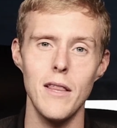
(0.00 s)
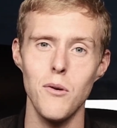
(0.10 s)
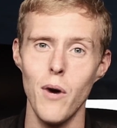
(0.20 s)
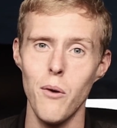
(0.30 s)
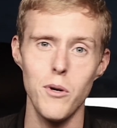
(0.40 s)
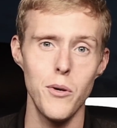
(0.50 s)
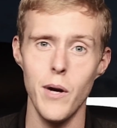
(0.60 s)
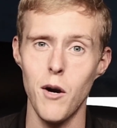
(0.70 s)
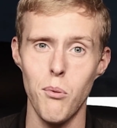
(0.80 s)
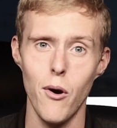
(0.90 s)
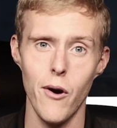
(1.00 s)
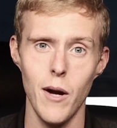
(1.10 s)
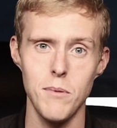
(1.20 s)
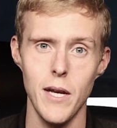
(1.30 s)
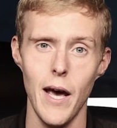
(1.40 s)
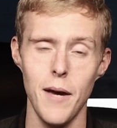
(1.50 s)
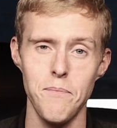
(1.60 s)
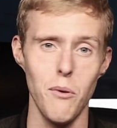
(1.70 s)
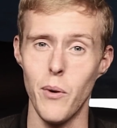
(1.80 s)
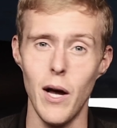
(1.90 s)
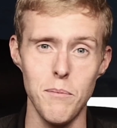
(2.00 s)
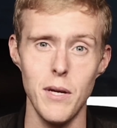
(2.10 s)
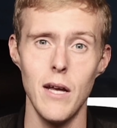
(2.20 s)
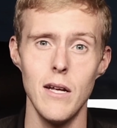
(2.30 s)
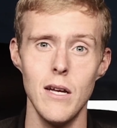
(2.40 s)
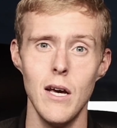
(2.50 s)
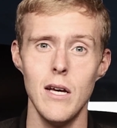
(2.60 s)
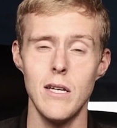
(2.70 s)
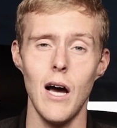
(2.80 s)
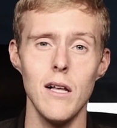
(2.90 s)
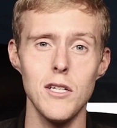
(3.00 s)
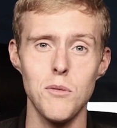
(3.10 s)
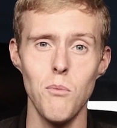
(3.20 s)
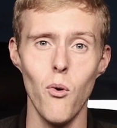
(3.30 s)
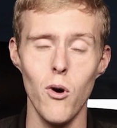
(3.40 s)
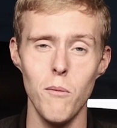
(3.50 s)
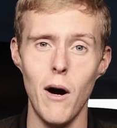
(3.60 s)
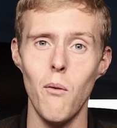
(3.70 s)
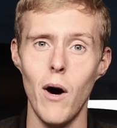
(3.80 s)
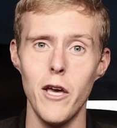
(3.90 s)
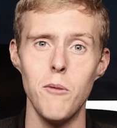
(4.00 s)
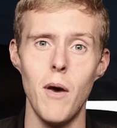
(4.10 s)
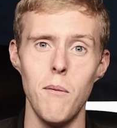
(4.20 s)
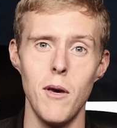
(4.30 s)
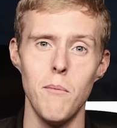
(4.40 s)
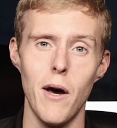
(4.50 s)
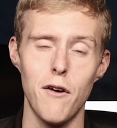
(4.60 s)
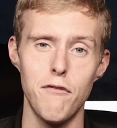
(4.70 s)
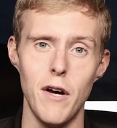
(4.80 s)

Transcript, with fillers: hate the way we're doing our program today. We want to update it. Tell us more about why you may be a better